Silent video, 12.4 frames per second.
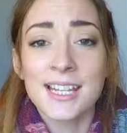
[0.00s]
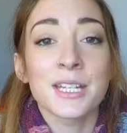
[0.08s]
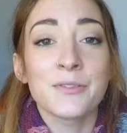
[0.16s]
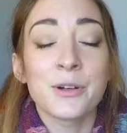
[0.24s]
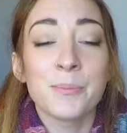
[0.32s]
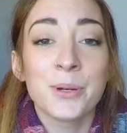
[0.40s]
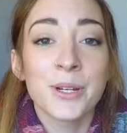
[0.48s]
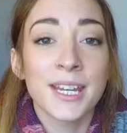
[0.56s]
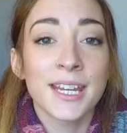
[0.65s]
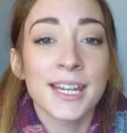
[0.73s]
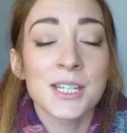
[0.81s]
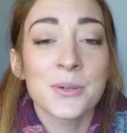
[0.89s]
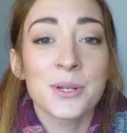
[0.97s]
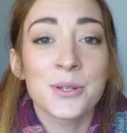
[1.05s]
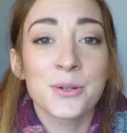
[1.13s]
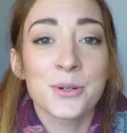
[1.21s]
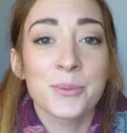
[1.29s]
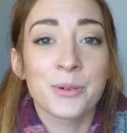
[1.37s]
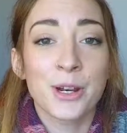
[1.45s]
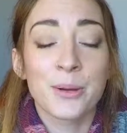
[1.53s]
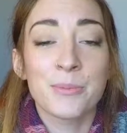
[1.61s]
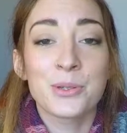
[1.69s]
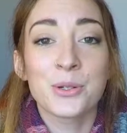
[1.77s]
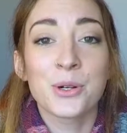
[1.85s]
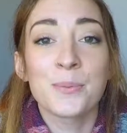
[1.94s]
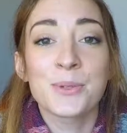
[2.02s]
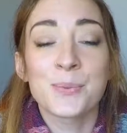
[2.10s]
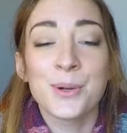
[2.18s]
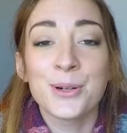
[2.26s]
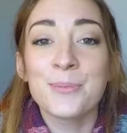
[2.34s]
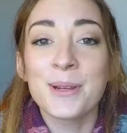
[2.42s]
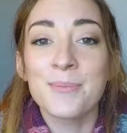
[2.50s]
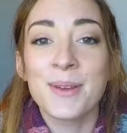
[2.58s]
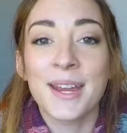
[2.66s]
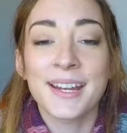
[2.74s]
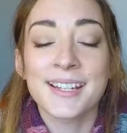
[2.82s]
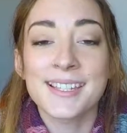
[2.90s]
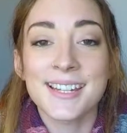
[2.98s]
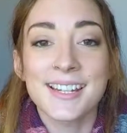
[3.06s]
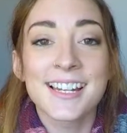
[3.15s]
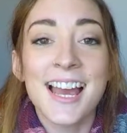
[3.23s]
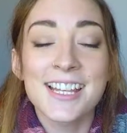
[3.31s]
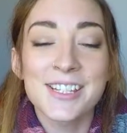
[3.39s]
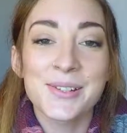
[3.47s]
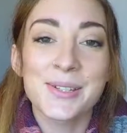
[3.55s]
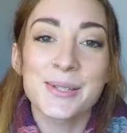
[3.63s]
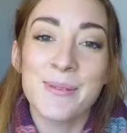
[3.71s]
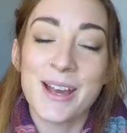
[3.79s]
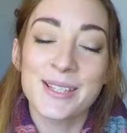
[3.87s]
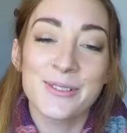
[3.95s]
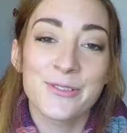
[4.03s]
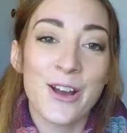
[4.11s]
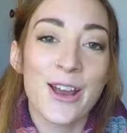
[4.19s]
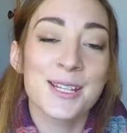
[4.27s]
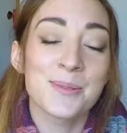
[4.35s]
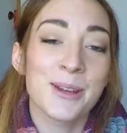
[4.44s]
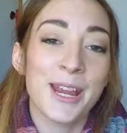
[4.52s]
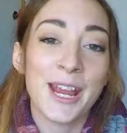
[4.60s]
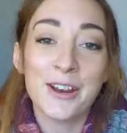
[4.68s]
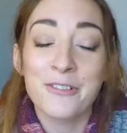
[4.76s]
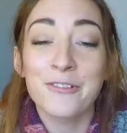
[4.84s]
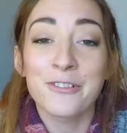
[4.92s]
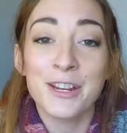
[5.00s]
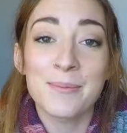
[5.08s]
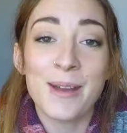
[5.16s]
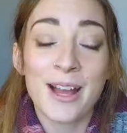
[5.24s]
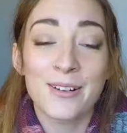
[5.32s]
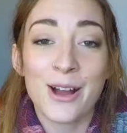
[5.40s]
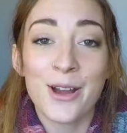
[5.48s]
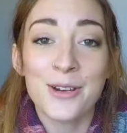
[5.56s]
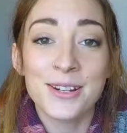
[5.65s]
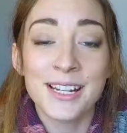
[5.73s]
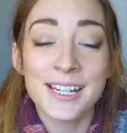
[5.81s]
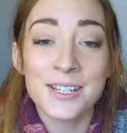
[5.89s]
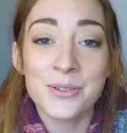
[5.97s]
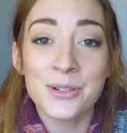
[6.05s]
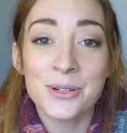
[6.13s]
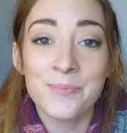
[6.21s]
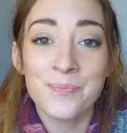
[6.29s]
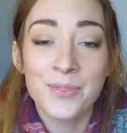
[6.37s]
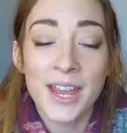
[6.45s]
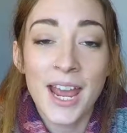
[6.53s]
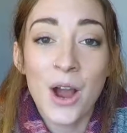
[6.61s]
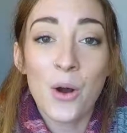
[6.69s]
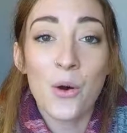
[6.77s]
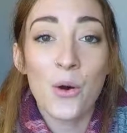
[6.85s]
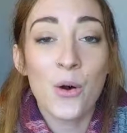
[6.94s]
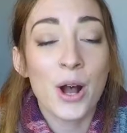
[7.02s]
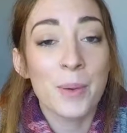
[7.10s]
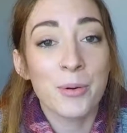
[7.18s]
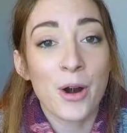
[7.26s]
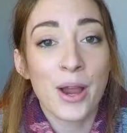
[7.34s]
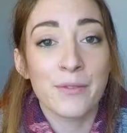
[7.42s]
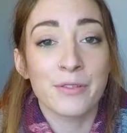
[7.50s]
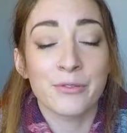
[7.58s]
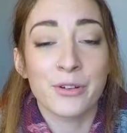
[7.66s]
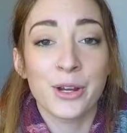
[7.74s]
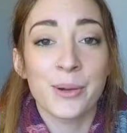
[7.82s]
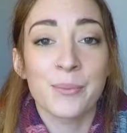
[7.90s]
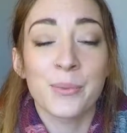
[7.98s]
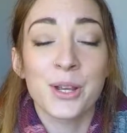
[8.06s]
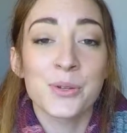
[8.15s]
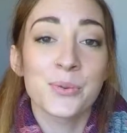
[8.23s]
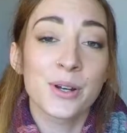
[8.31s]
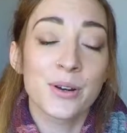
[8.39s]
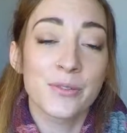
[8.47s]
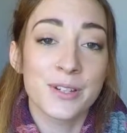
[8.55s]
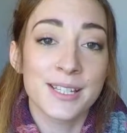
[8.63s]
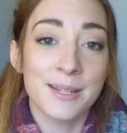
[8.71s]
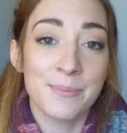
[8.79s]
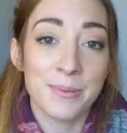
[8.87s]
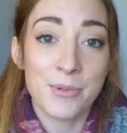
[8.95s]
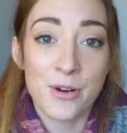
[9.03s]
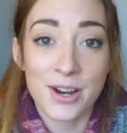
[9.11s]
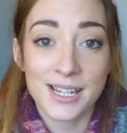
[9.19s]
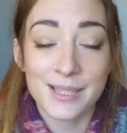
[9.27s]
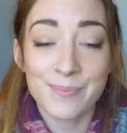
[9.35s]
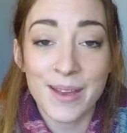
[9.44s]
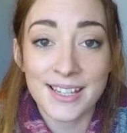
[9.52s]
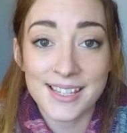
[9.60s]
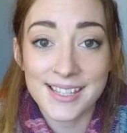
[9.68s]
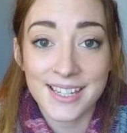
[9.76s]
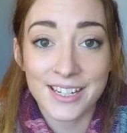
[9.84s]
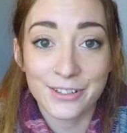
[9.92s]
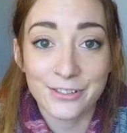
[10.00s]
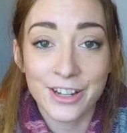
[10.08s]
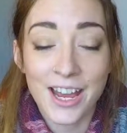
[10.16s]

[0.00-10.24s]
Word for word: If you're booking into a dorm room, dorms will be mixed unless you specify to be in a female-only dorm or a private room, which will obviously be more expensive.